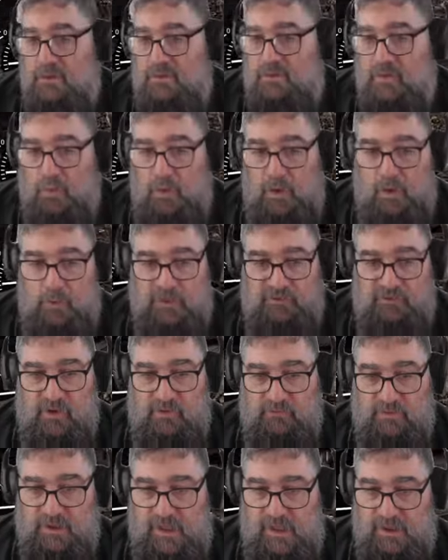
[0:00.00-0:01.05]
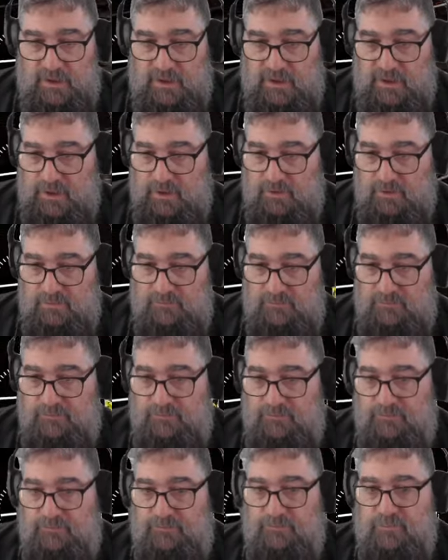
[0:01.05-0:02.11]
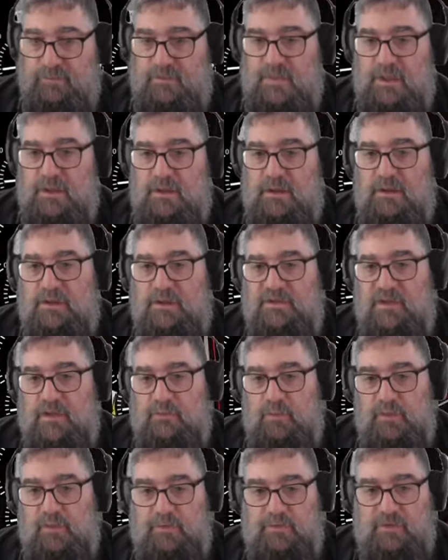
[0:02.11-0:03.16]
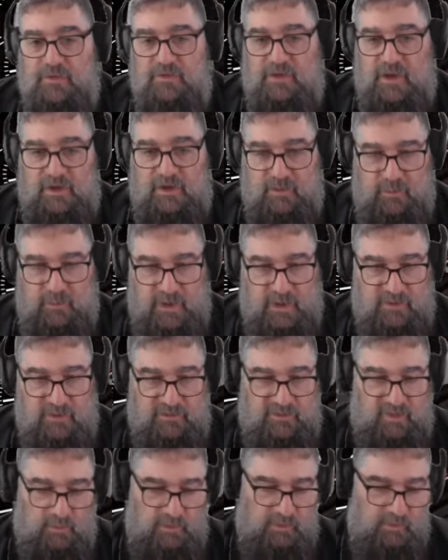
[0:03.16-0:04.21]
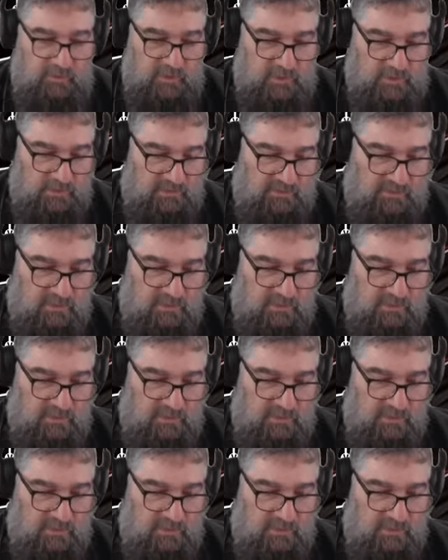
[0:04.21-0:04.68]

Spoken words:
So while we're travelling out of here, let's have a bit of a chat about some of the things.